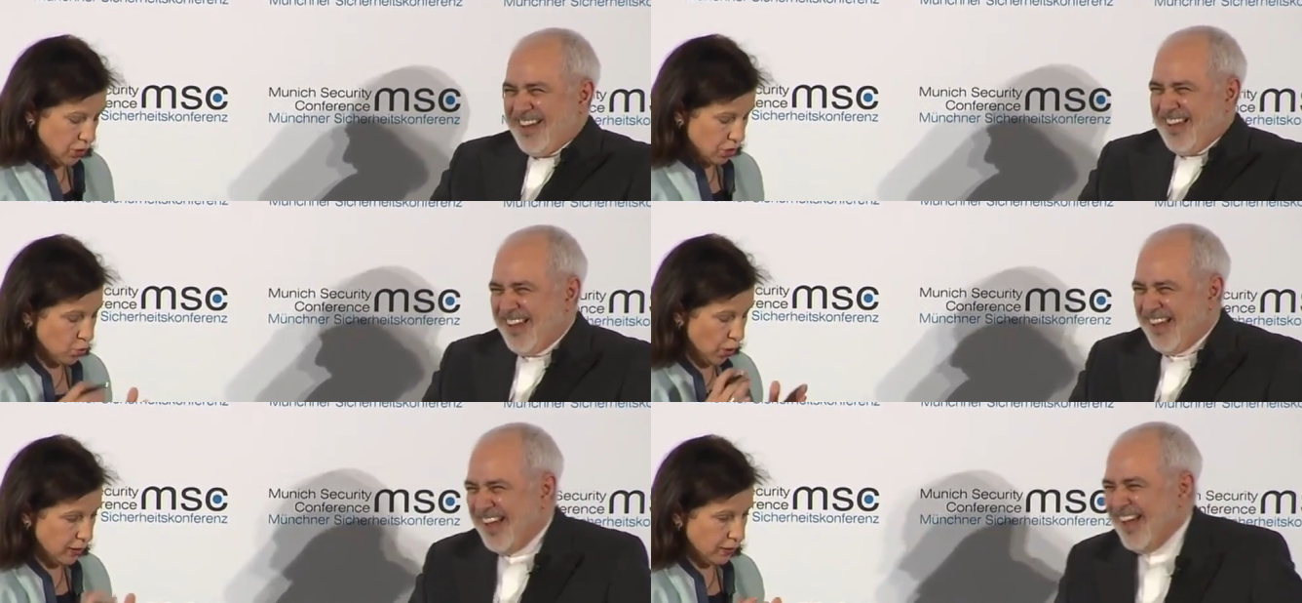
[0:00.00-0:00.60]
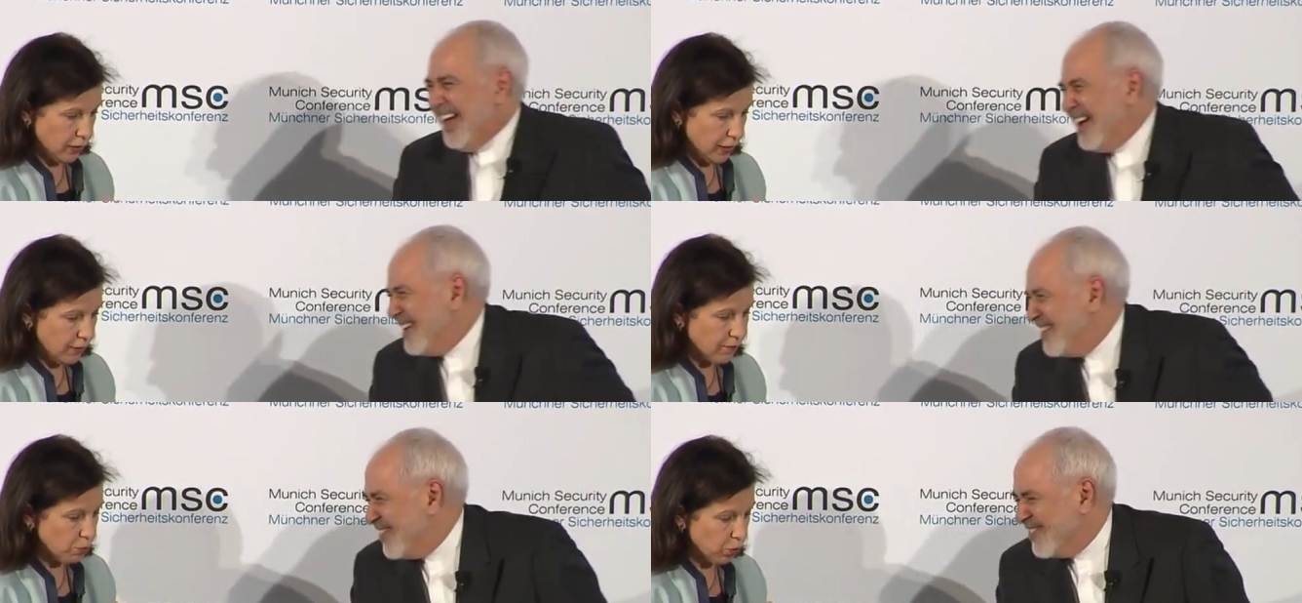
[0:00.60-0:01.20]
Speaker 1: just one
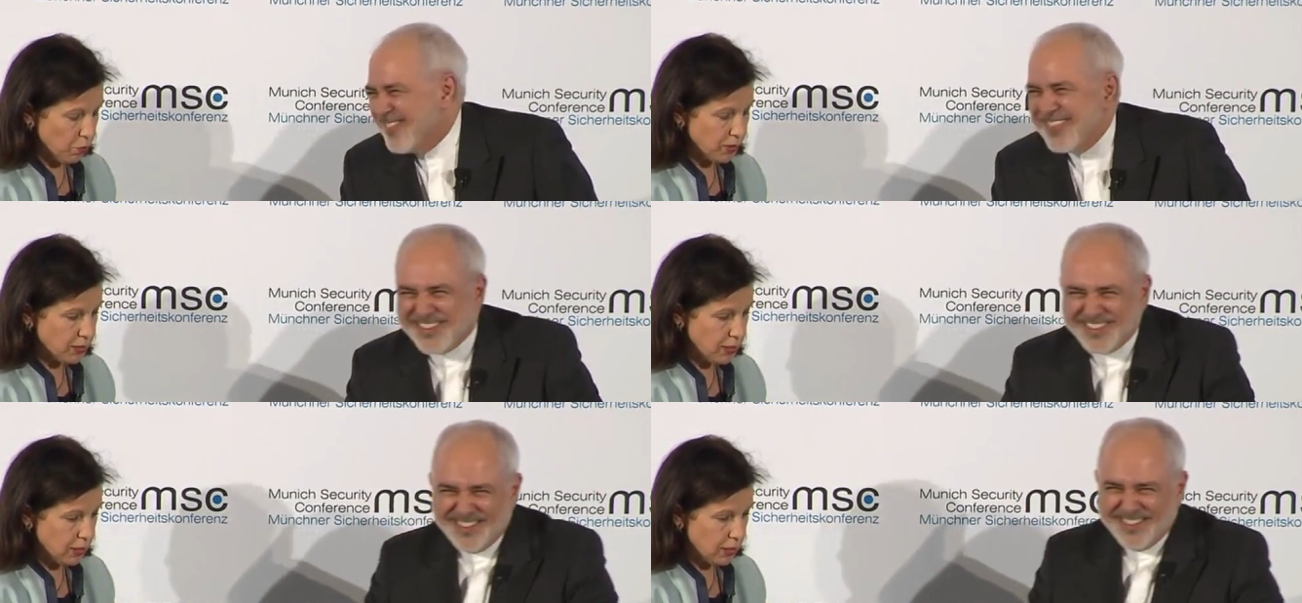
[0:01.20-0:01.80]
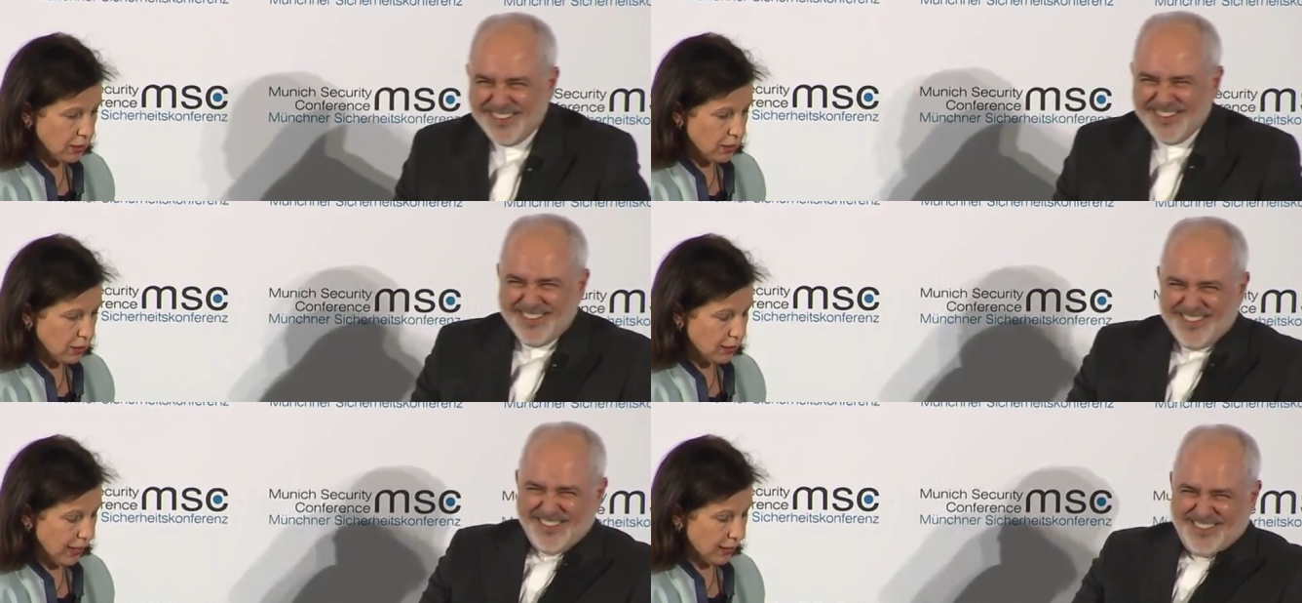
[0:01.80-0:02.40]
if diplomacy
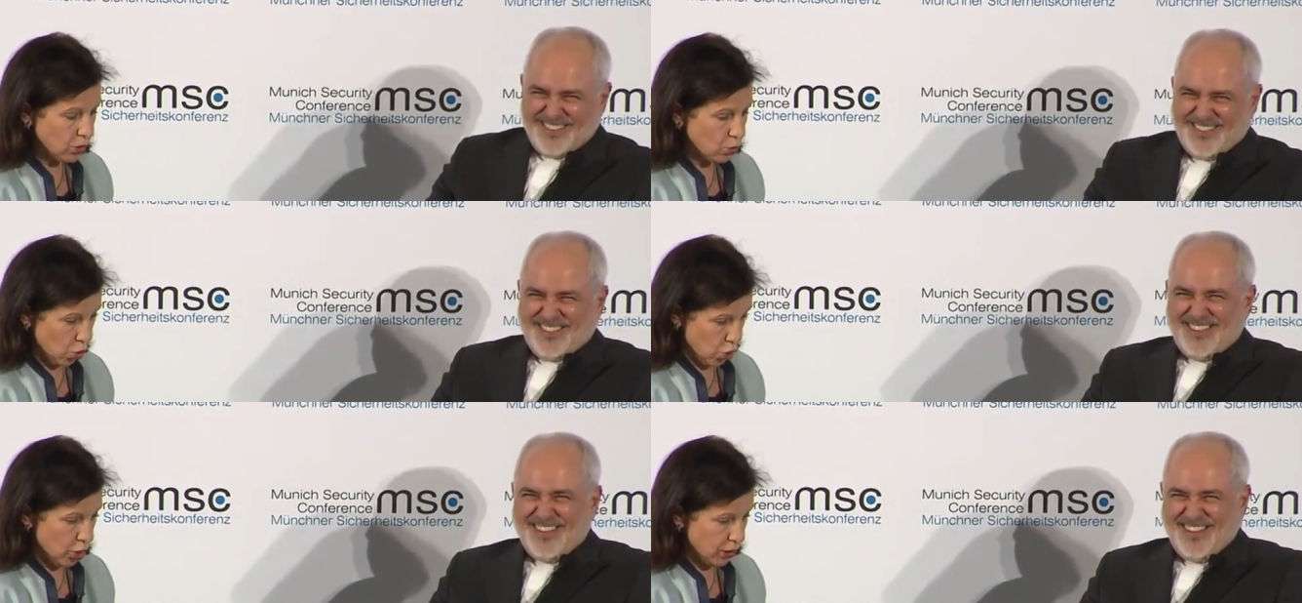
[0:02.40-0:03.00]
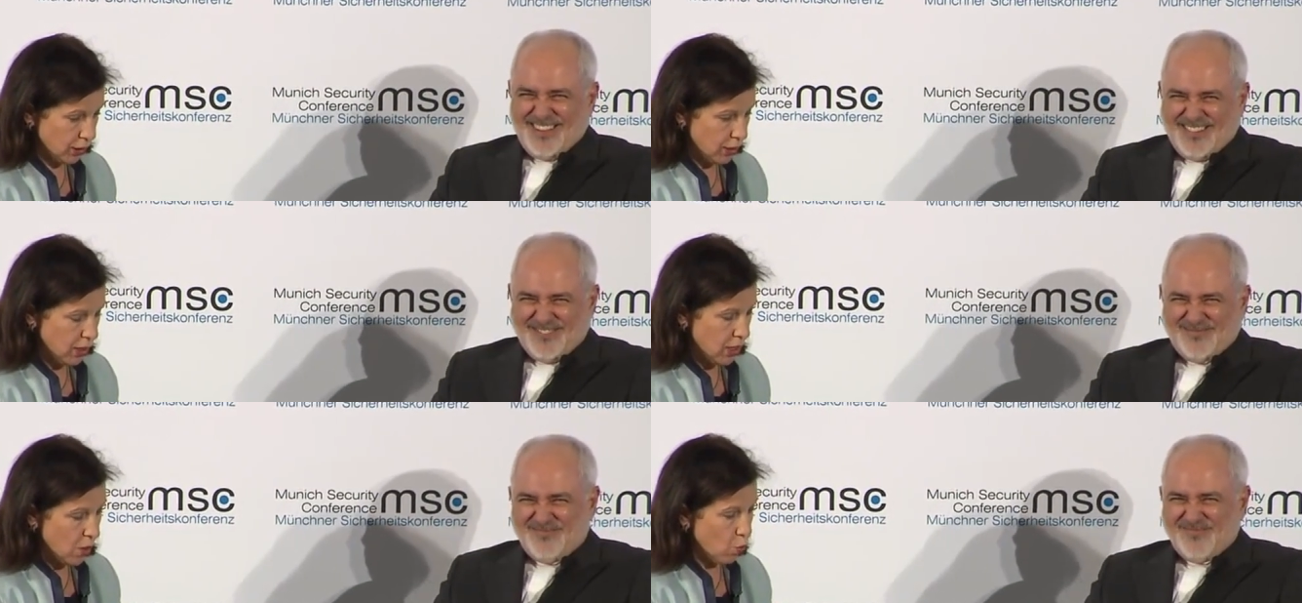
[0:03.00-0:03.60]
can't work,
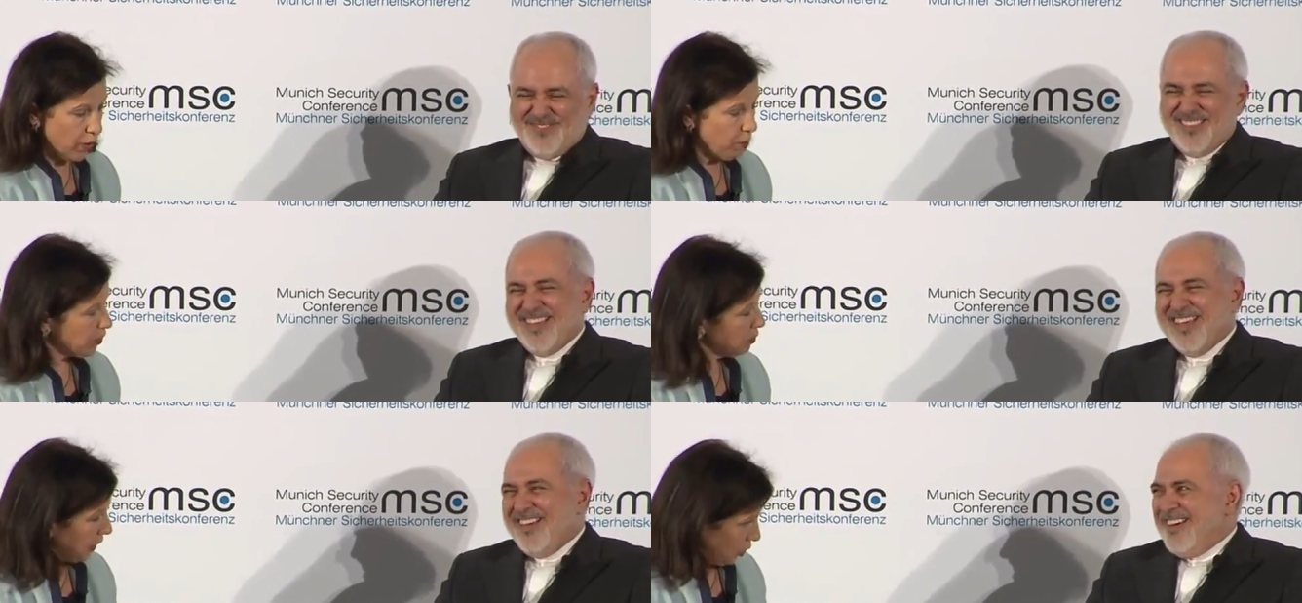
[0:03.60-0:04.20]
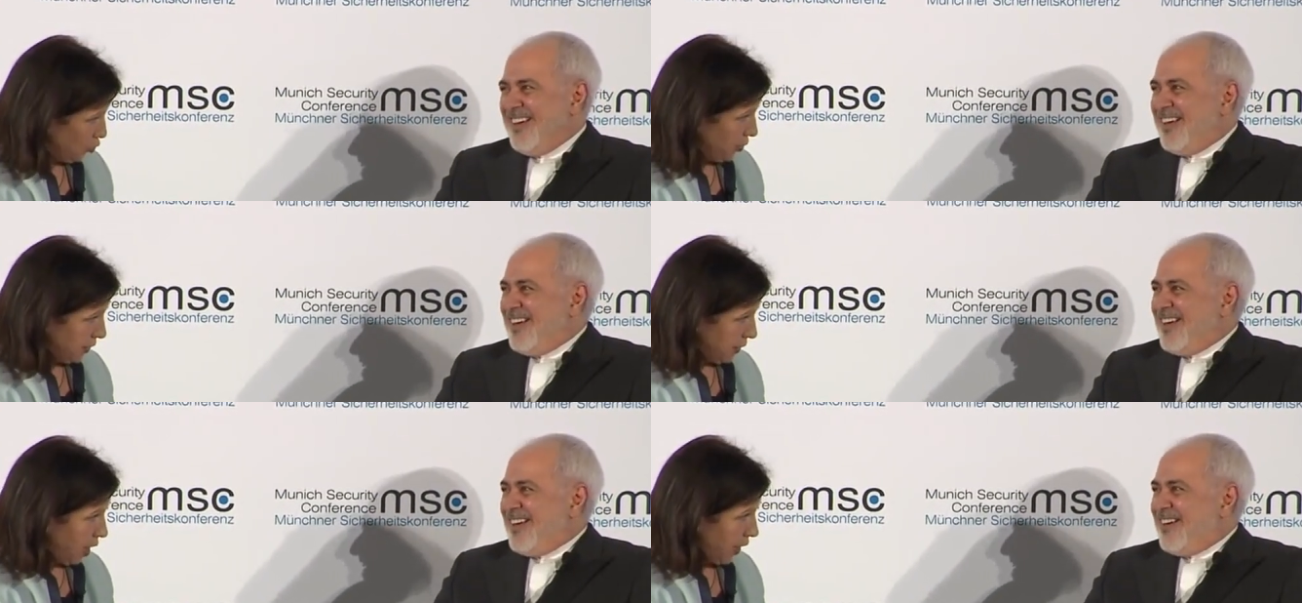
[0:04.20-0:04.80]
what about the military
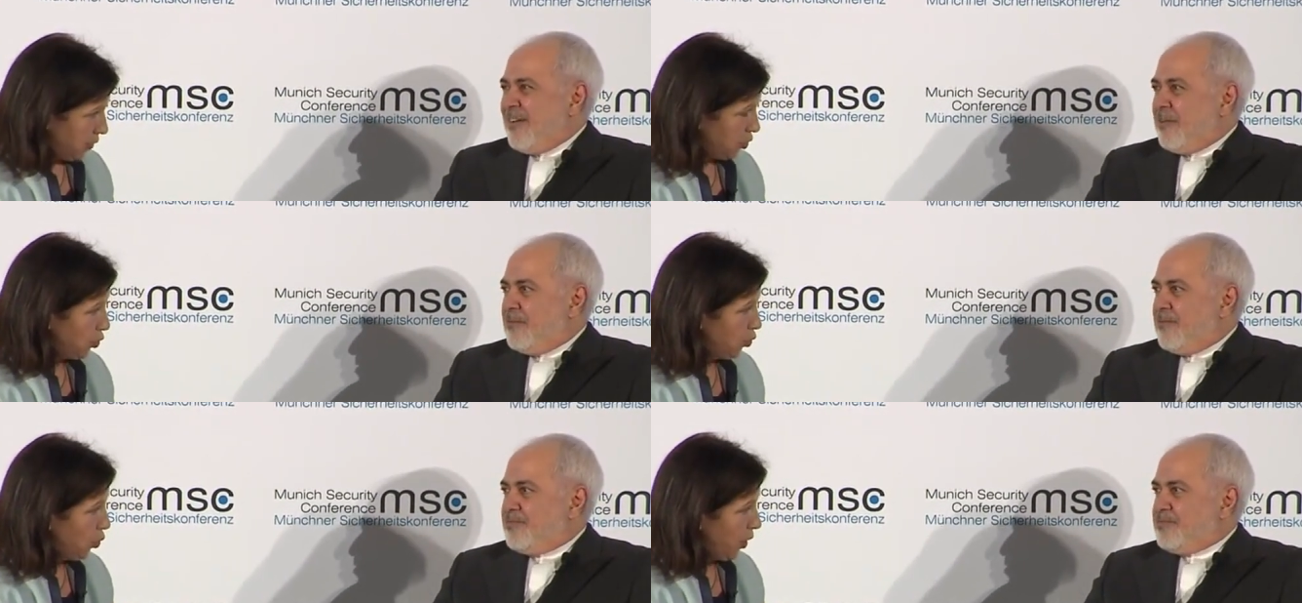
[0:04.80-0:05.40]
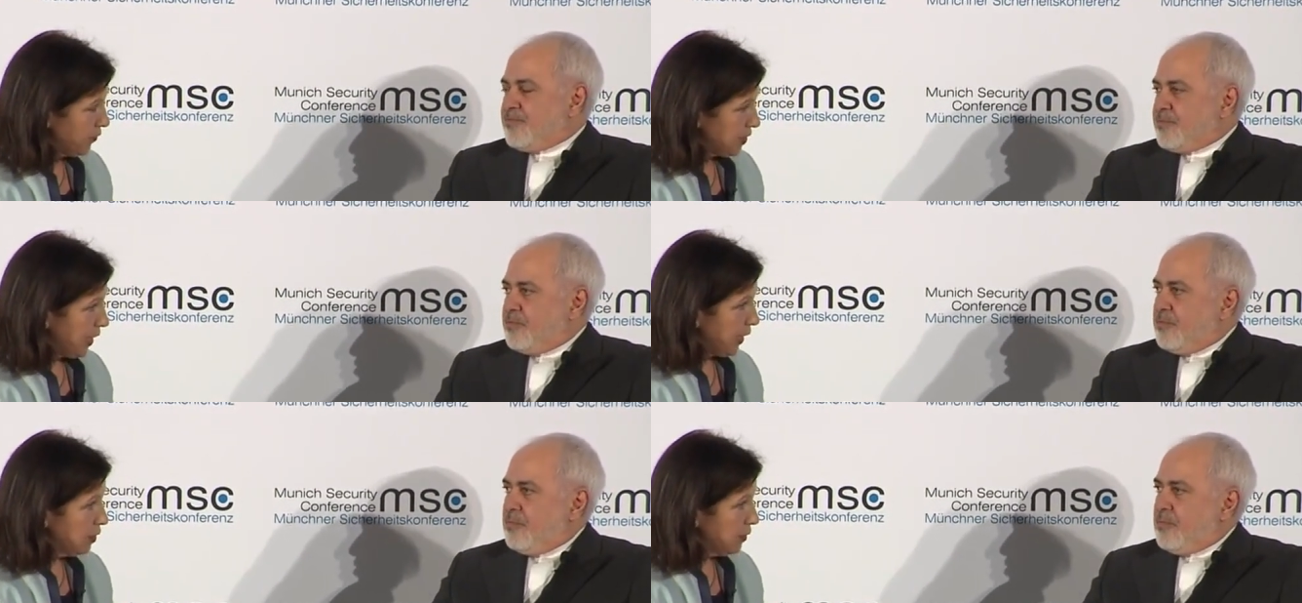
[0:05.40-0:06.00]
side? You have
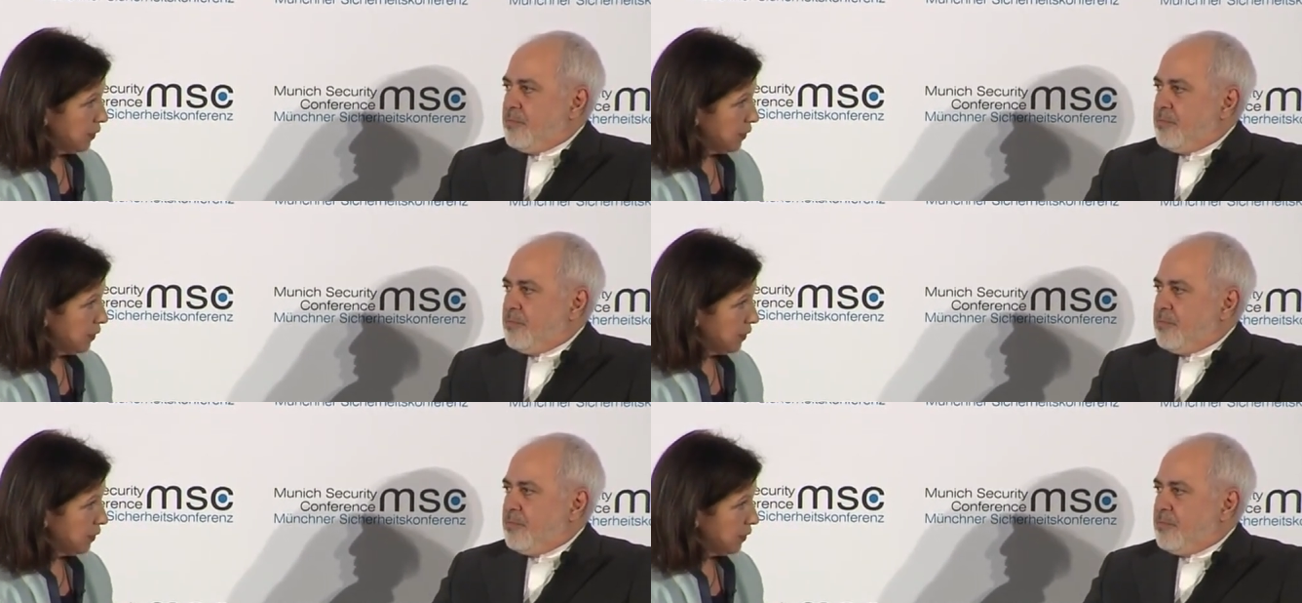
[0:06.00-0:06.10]
said